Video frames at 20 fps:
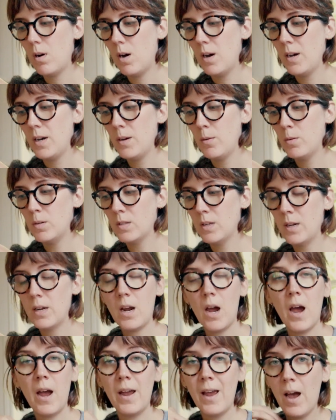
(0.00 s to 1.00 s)
I was
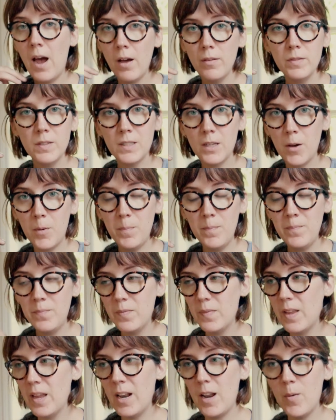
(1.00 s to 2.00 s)
like, I have some
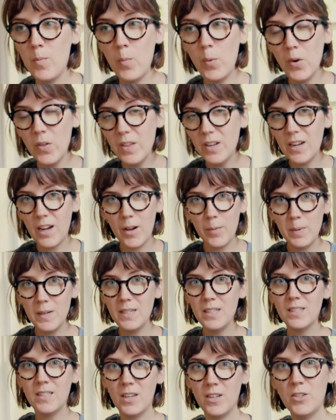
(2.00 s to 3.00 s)
and I'm more than
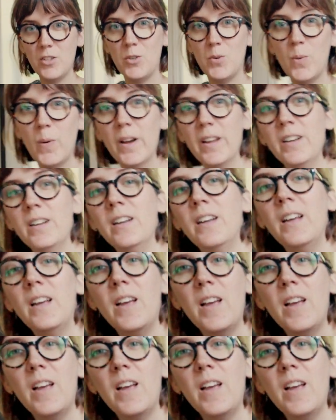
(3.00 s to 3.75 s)
happy to send you one.